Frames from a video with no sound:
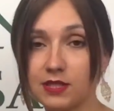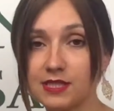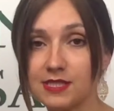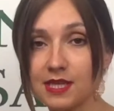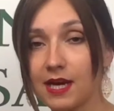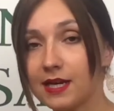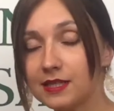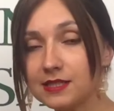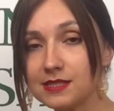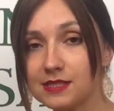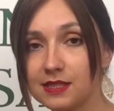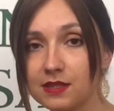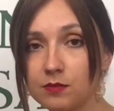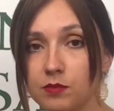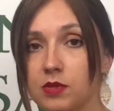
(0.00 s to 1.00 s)
size than
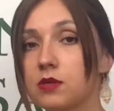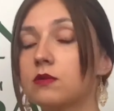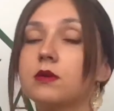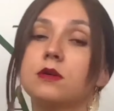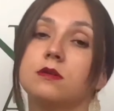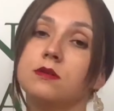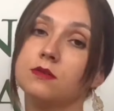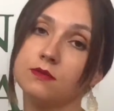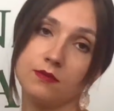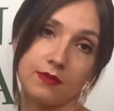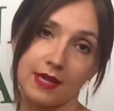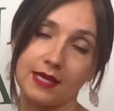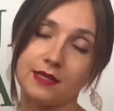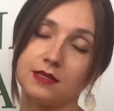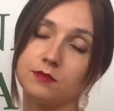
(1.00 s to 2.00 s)
the mirror,
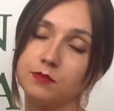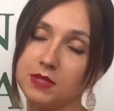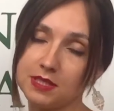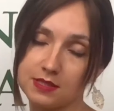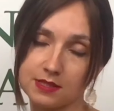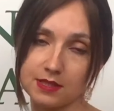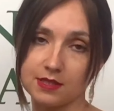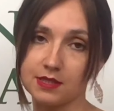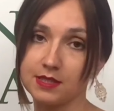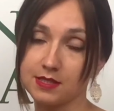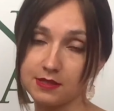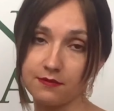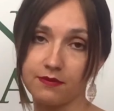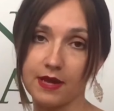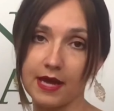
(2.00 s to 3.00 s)
then it means that it's a
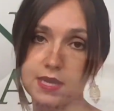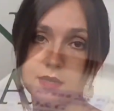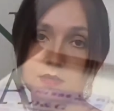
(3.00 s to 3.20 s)
fake.